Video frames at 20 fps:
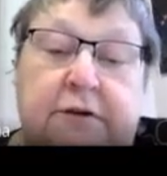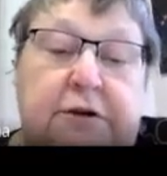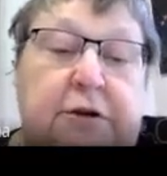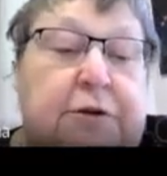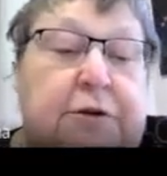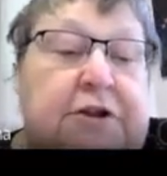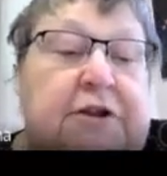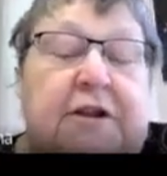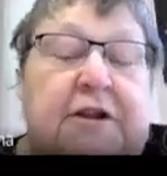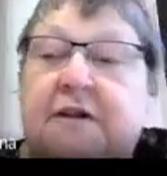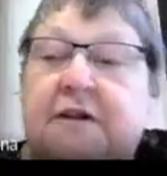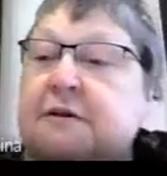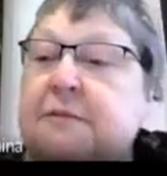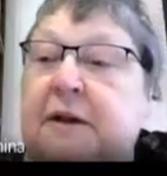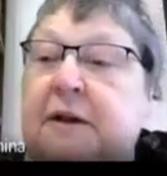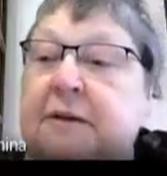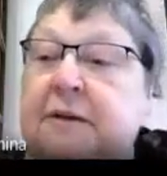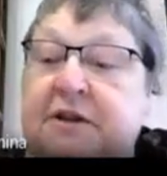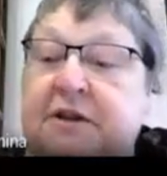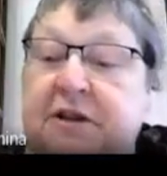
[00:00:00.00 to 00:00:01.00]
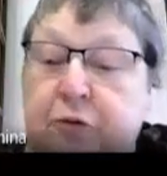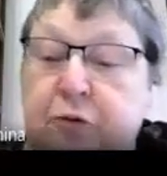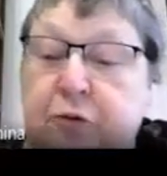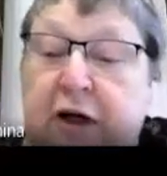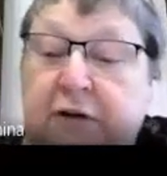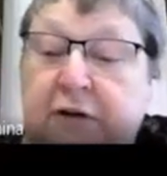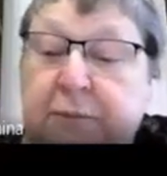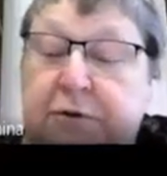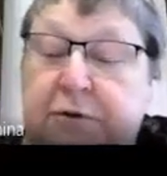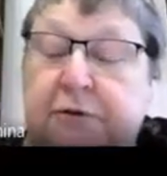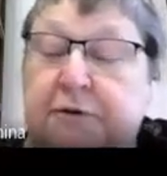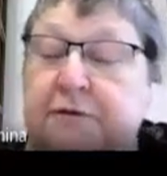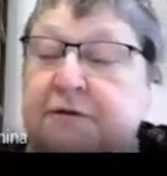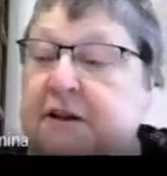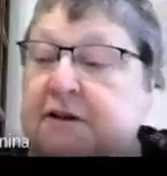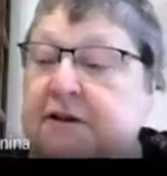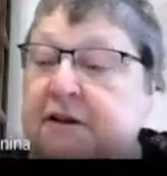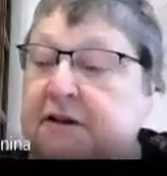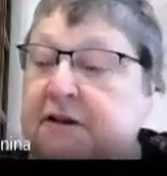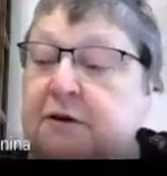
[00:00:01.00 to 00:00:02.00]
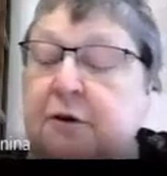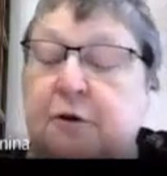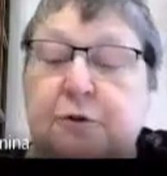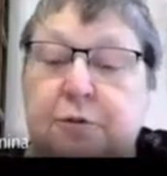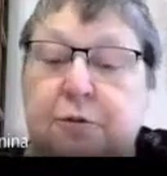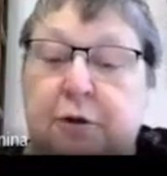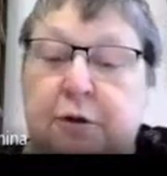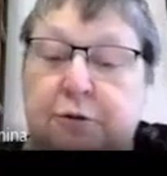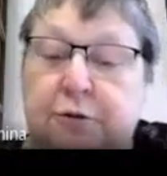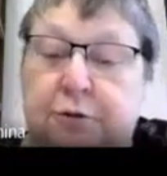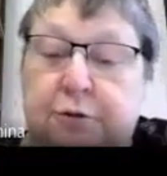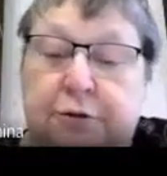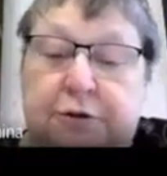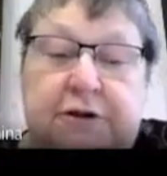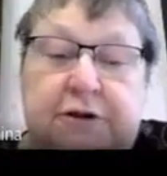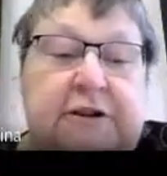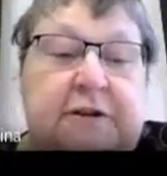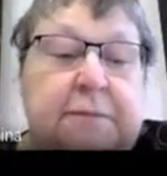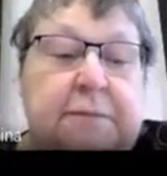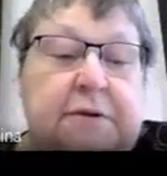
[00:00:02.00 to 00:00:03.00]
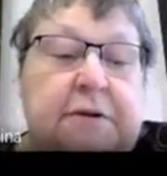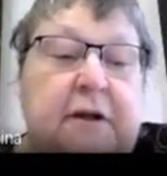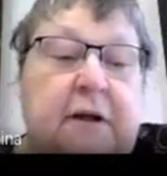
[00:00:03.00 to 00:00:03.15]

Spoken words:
here is maybe the one proof that I don't want to skip.